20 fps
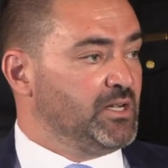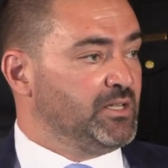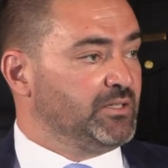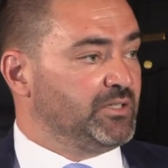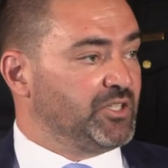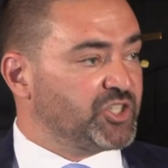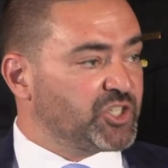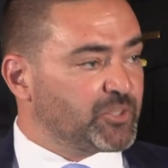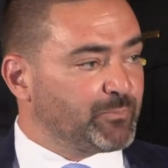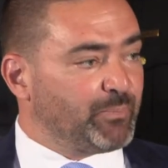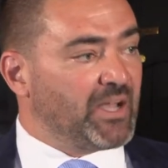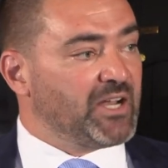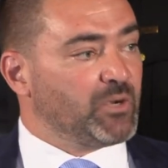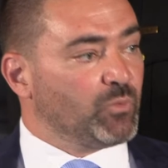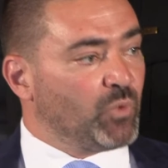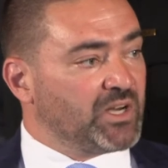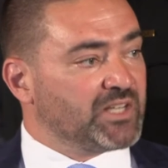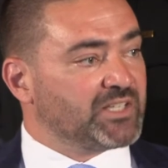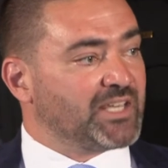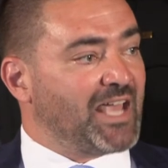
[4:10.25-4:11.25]
despite
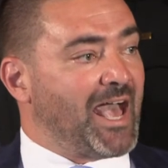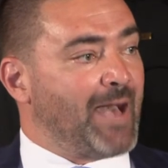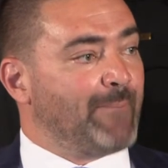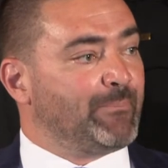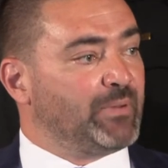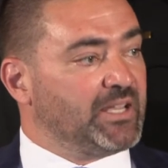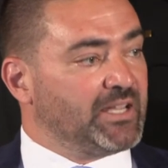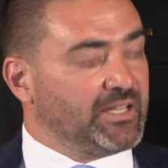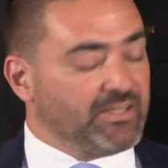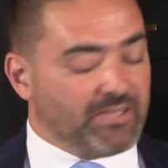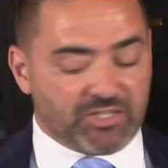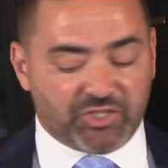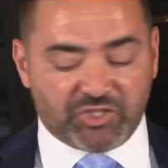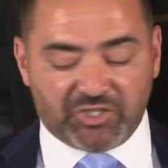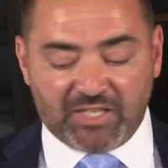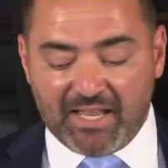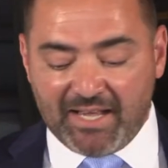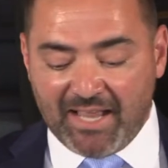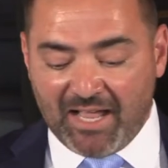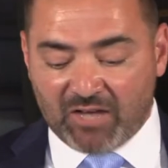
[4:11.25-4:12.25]
what is happening in this
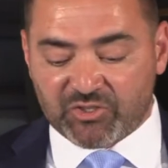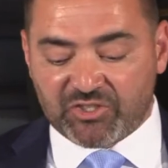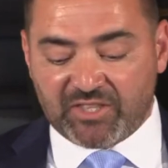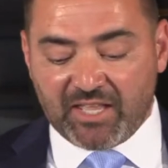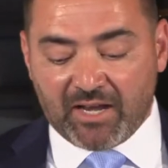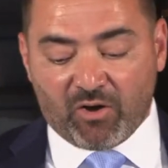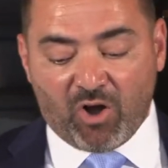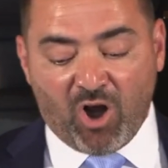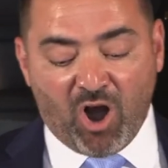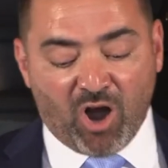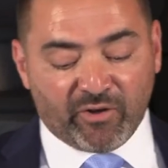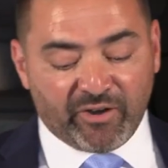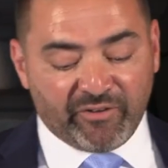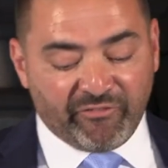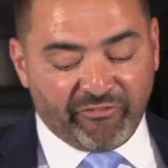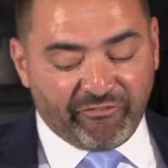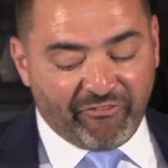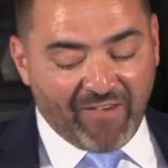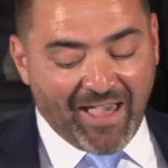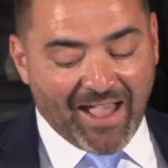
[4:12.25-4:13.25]
State House, there are in
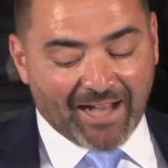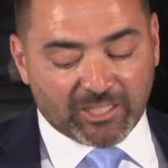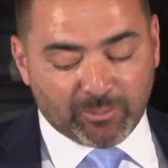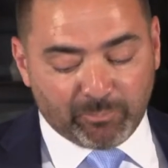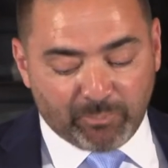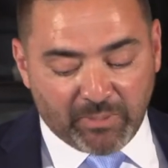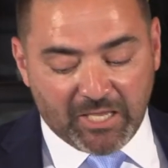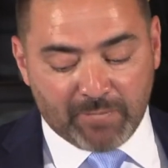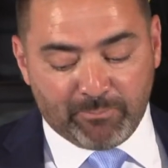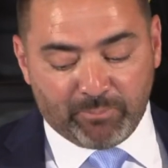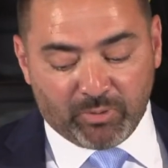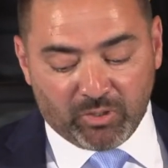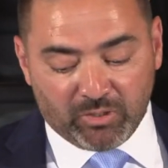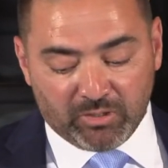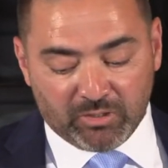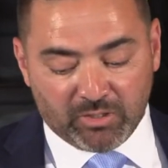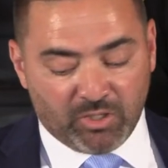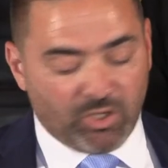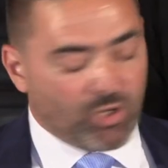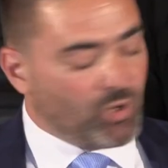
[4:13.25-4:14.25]
fact people
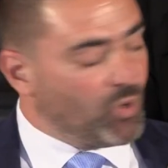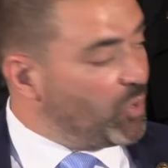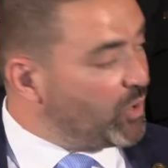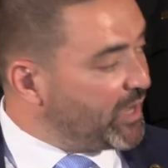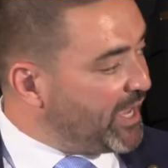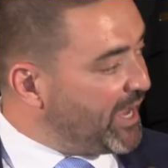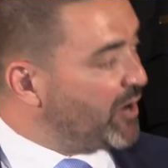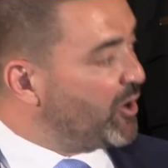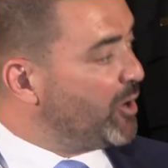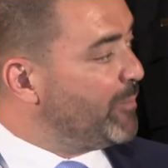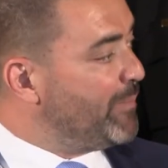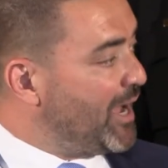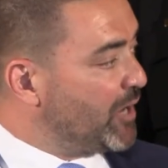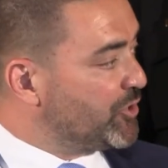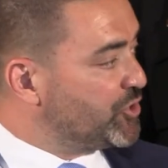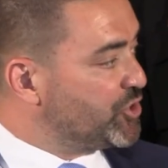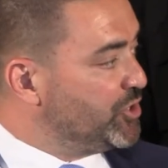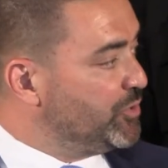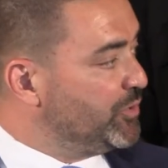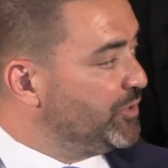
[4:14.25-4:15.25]
who care
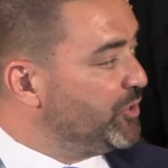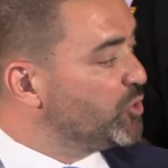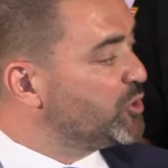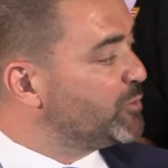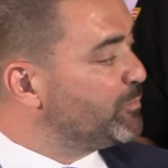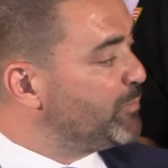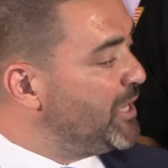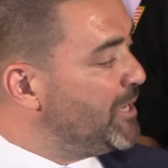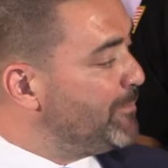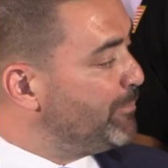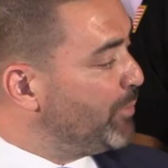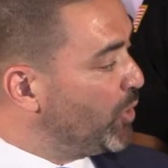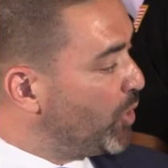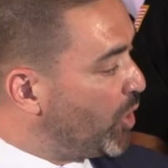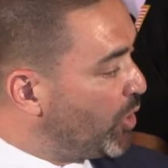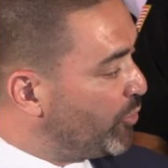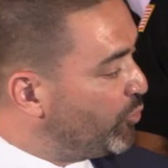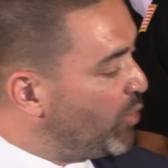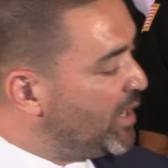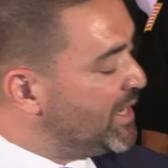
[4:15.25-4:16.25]
about you. And those people
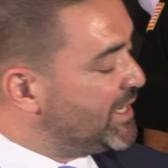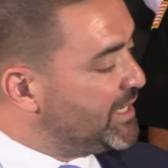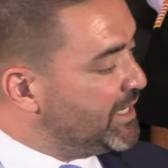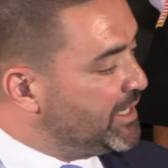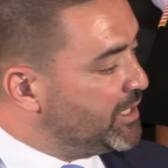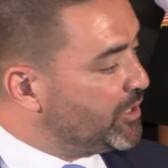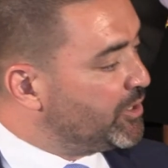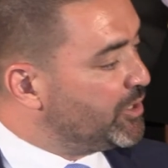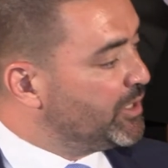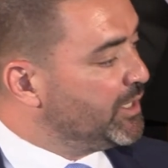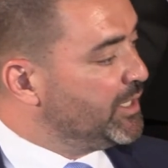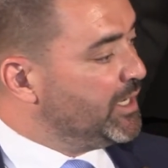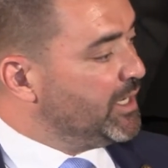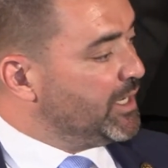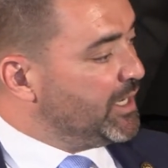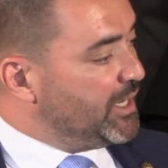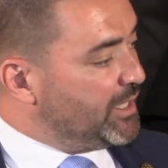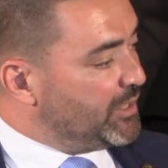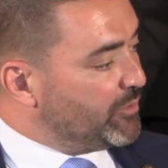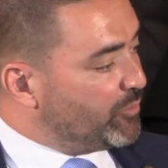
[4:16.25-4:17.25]
are right here
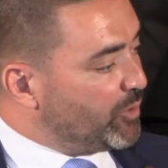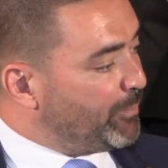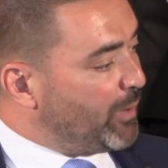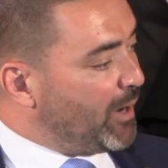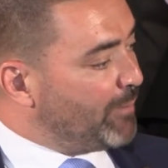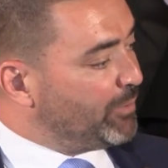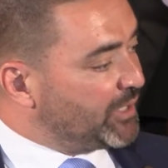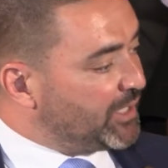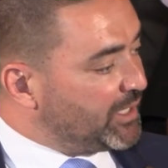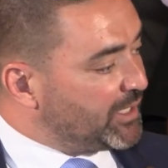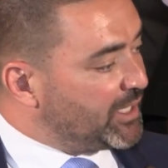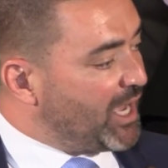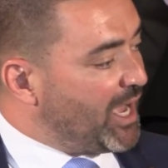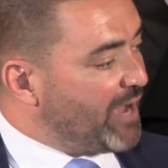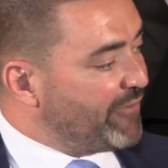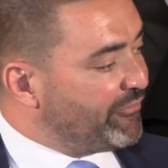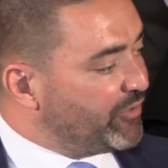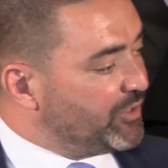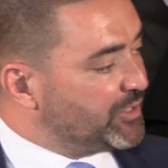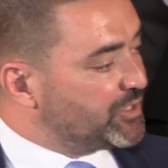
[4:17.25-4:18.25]
in the Republican
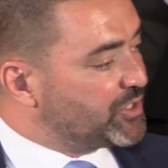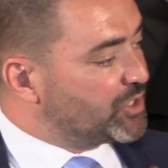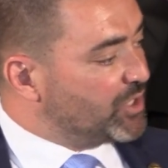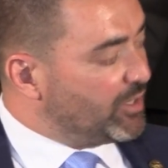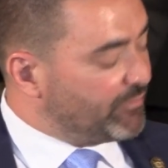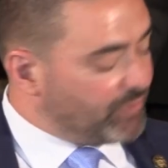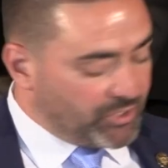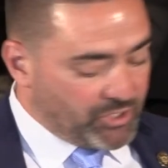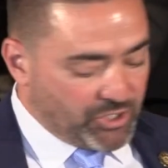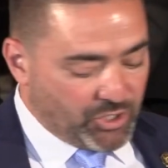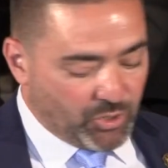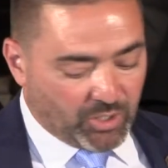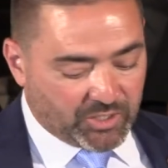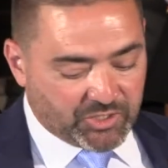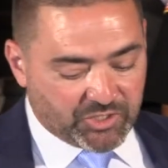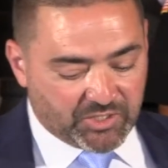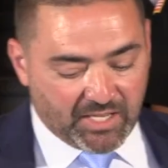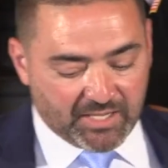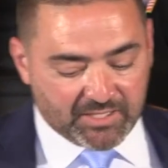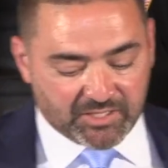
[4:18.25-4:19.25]
conference of the New York
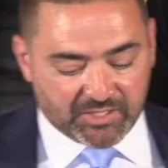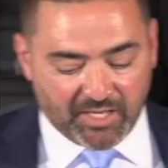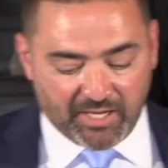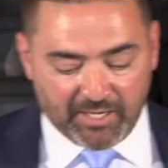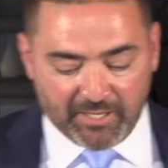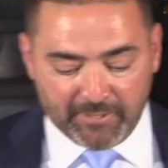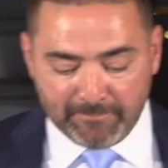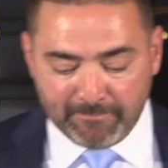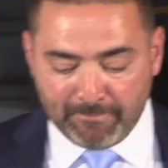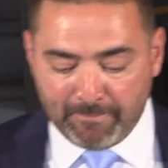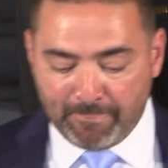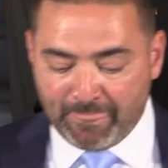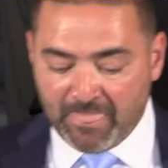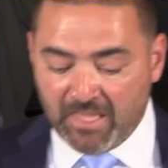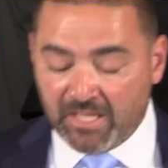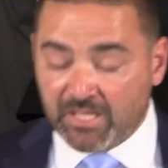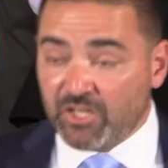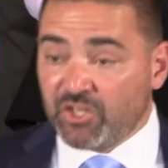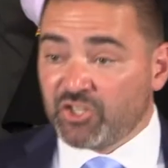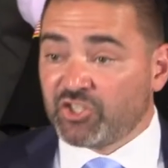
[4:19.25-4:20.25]
State Senate.
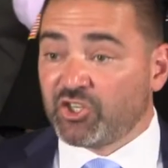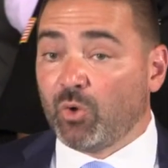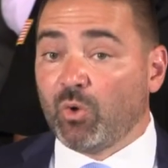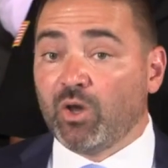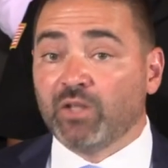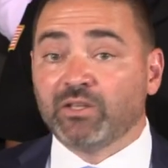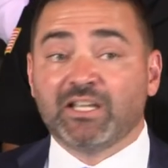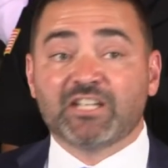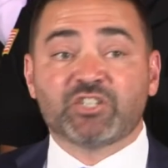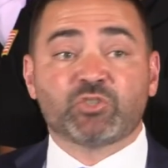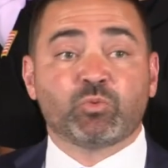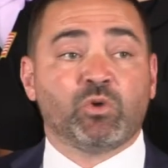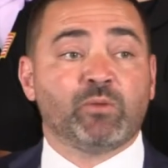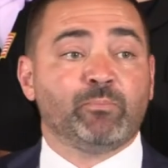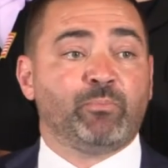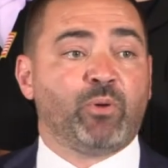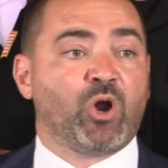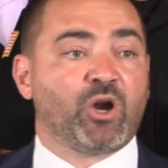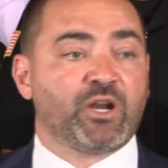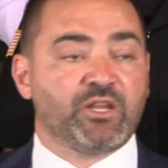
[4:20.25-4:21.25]
So unless
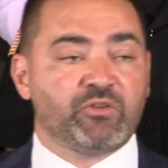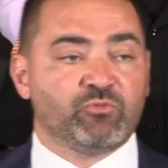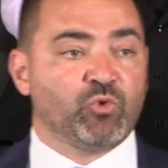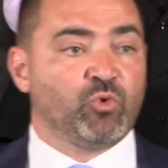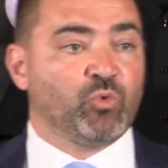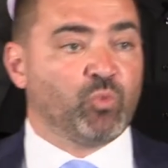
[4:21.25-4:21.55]
one-party rule